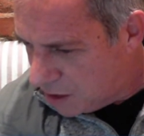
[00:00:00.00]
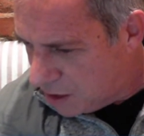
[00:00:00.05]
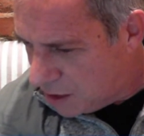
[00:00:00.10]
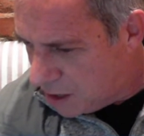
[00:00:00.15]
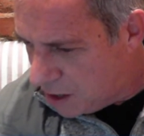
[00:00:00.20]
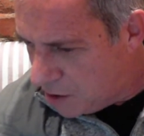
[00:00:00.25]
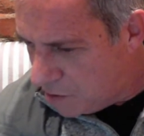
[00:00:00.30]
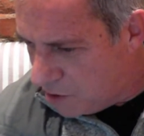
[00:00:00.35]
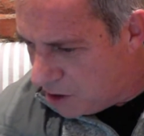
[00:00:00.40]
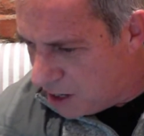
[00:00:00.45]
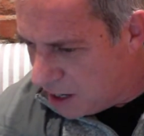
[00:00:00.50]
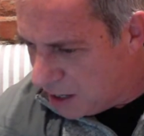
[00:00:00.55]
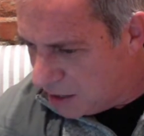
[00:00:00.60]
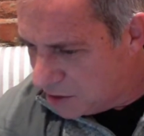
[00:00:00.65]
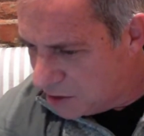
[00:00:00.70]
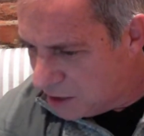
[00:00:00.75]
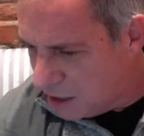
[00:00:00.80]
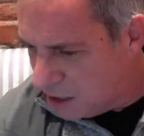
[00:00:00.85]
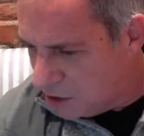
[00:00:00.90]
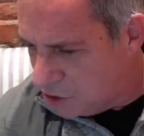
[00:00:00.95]
Hearing and
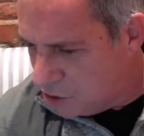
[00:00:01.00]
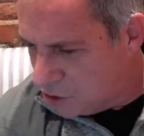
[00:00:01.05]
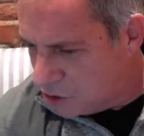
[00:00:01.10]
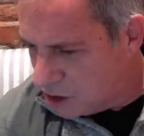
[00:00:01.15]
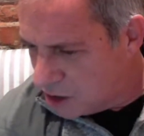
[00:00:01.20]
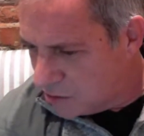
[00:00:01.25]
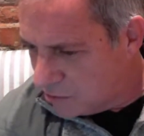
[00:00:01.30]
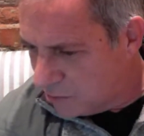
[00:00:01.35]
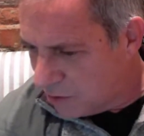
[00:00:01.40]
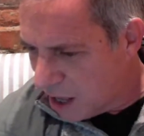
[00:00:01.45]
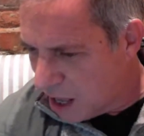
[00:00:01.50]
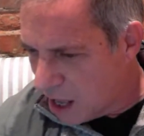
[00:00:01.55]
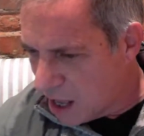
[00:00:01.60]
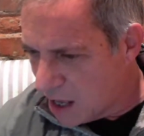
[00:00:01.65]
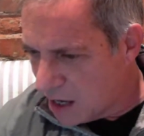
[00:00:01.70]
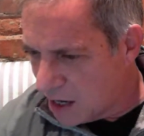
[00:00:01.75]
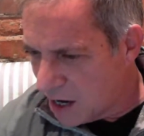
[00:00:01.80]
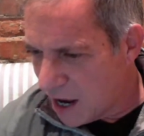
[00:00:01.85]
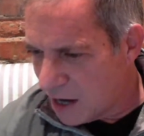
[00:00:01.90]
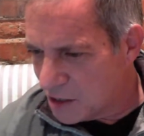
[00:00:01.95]
seeing you just
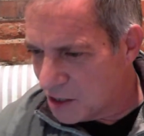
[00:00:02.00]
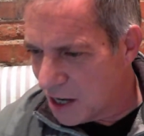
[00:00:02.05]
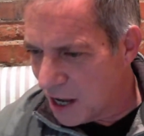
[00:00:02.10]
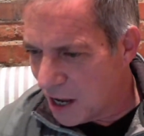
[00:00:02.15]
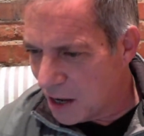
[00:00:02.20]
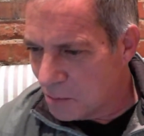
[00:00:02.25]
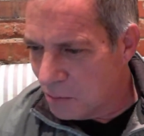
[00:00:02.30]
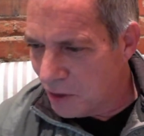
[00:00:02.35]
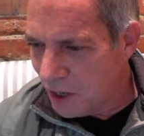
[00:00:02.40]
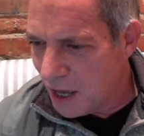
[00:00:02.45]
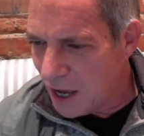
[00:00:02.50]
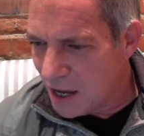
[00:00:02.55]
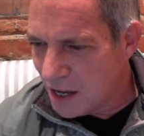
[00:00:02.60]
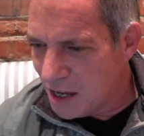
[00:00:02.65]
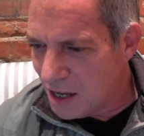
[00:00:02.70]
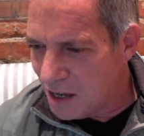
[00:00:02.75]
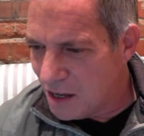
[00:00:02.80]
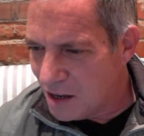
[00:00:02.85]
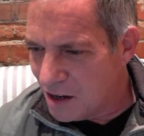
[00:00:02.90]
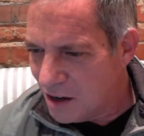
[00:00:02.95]
fine. Hashtag
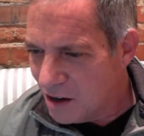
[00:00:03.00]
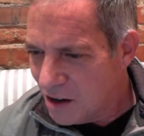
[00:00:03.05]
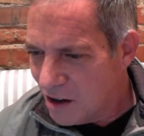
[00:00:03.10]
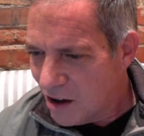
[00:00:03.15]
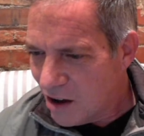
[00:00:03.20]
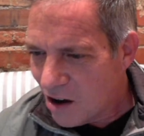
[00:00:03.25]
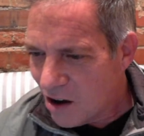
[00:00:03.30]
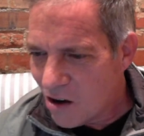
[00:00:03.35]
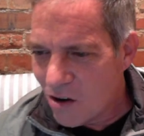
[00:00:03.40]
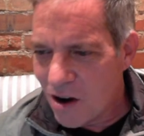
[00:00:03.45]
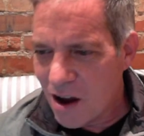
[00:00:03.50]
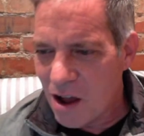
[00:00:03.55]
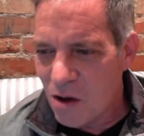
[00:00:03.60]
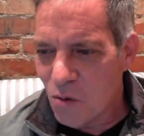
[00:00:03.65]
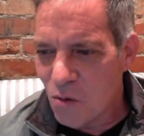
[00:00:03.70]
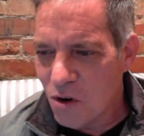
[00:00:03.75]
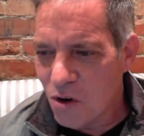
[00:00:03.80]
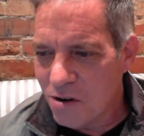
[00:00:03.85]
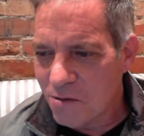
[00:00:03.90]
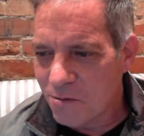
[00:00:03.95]
blanket. All right,
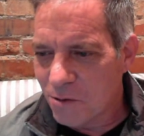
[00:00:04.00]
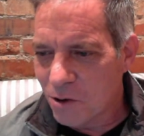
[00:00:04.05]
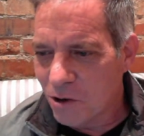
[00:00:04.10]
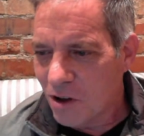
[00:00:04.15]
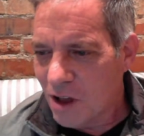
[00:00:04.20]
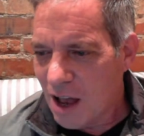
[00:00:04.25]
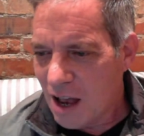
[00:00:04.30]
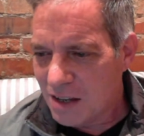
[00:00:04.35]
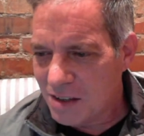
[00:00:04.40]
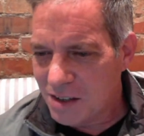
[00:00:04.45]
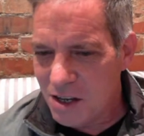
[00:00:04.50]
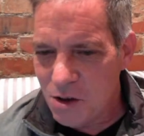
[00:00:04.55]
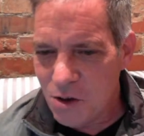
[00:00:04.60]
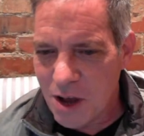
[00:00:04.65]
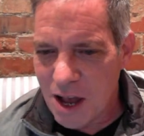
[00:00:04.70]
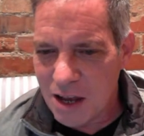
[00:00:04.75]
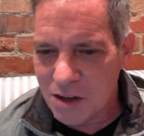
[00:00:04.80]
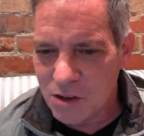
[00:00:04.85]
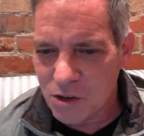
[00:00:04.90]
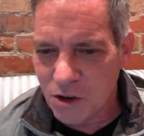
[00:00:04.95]
wonderful. I see you
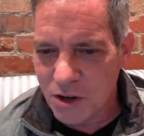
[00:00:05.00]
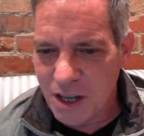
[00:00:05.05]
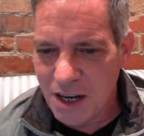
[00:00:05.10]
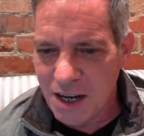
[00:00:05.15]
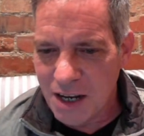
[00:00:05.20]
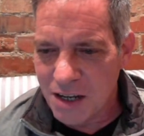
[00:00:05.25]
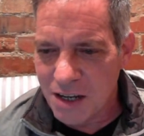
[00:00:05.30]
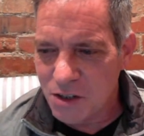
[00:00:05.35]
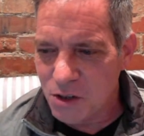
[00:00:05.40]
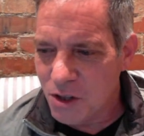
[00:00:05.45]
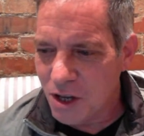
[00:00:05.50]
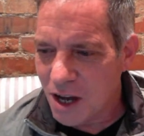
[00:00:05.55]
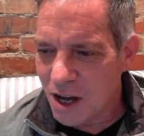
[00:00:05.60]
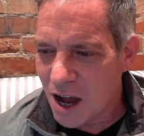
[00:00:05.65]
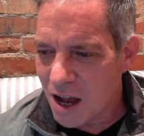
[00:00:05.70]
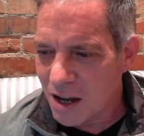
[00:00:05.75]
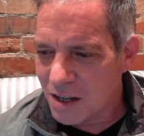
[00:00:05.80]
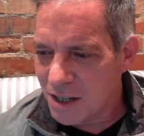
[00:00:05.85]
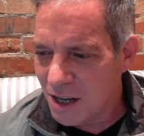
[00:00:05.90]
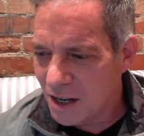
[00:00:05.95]
guys are getting into the
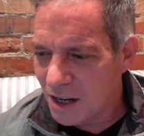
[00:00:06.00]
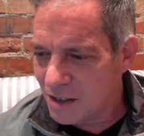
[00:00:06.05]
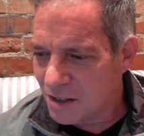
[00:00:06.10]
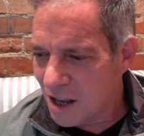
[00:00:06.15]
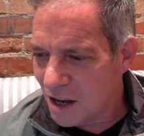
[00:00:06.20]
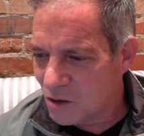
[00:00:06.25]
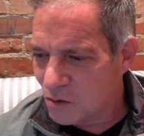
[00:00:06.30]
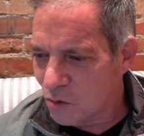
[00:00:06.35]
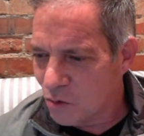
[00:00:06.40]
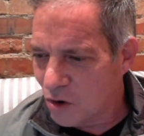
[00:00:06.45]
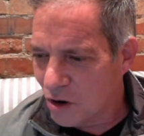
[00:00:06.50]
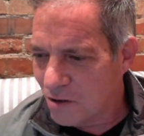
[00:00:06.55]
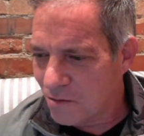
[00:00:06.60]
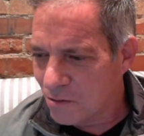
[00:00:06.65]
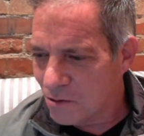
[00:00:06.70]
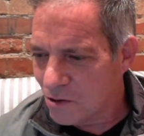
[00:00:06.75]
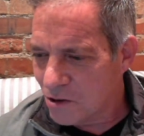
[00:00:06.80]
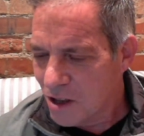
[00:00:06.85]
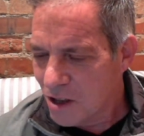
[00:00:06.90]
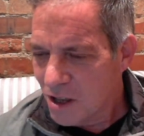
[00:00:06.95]
contest. That's
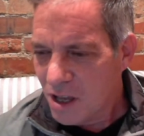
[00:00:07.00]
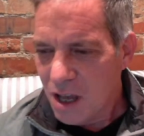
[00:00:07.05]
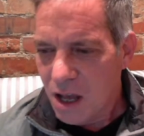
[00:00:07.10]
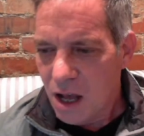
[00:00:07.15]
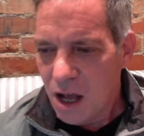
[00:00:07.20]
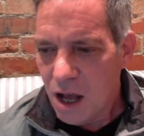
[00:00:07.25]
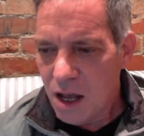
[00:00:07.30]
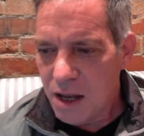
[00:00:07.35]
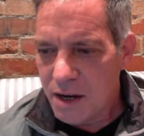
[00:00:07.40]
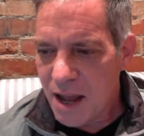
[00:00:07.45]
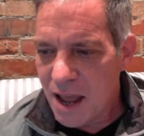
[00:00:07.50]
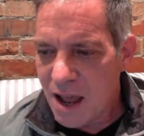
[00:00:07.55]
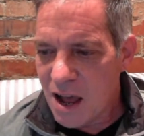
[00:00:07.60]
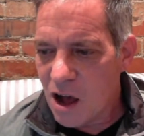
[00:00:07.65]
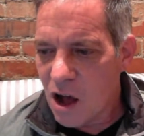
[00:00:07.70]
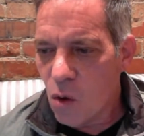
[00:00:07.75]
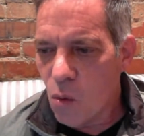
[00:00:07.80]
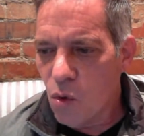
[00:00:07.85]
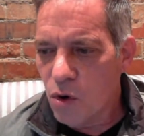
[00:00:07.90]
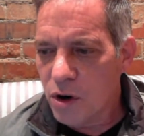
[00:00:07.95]
wonderful. Now
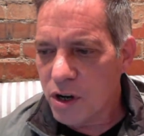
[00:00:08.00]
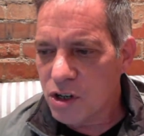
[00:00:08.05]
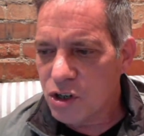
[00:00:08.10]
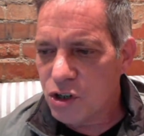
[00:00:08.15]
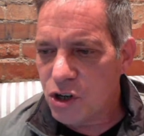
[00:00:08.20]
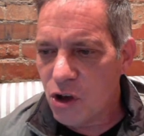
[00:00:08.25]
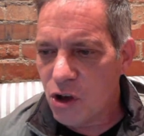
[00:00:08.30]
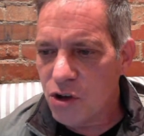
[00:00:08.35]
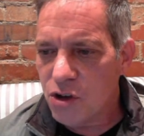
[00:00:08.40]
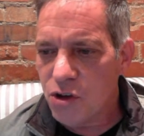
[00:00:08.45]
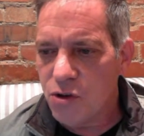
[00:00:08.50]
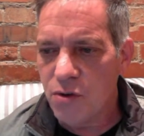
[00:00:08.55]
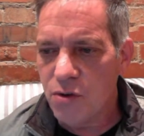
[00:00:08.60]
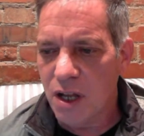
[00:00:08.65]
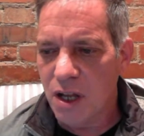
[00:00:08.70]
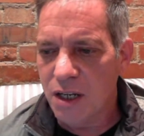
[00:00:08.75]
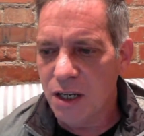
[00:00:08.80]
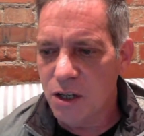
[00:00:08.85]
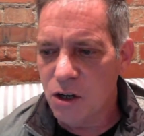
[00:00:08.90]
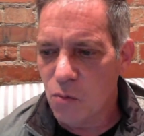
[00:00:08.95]
I want to show you a
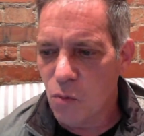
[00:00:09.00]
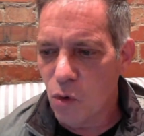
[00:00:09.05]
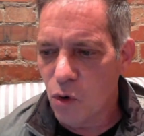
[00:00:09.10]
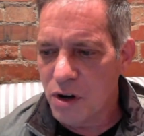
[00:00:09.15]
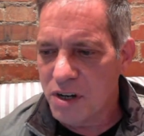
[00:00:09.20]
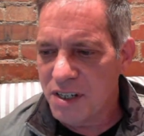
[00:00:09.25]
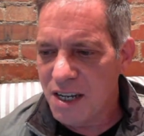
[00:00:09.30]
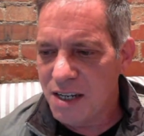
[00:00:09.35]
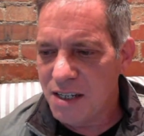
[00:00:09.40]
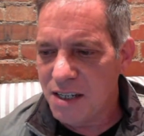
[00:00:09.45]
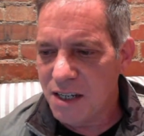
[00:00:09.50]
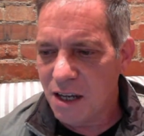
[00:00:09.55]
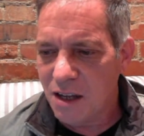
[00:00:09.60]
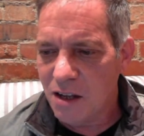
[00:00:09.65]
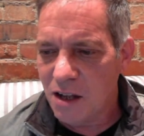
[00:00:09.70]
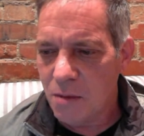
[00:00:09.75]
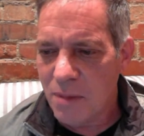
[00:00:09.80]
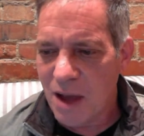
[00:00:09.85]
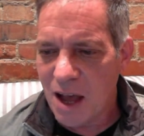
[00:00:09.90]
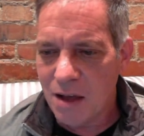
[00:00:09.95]
little more detail
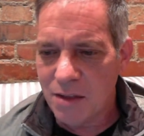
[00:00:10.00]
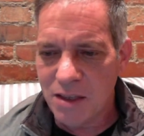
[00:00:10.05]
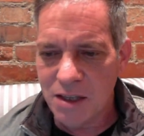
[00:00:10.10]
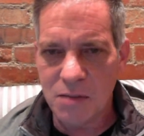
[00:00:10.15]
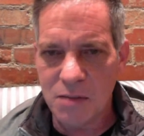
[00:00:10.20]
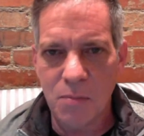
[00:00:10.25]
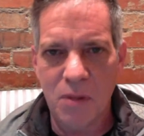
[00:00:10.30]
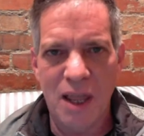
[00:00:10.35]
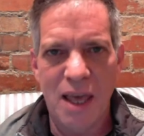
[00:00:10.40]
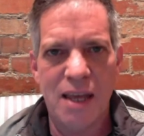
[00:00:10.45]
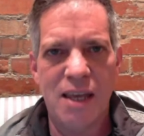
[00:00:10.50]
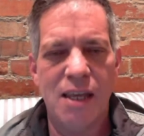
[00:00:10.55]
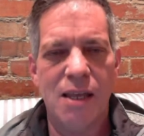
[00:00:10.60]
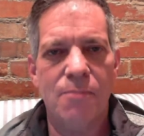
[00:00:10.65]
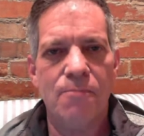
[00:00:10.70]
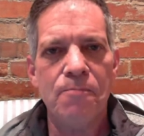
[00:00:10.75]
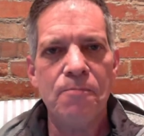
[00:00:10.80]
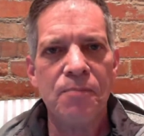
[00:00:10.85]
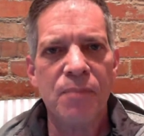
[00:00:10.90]
about this blanket.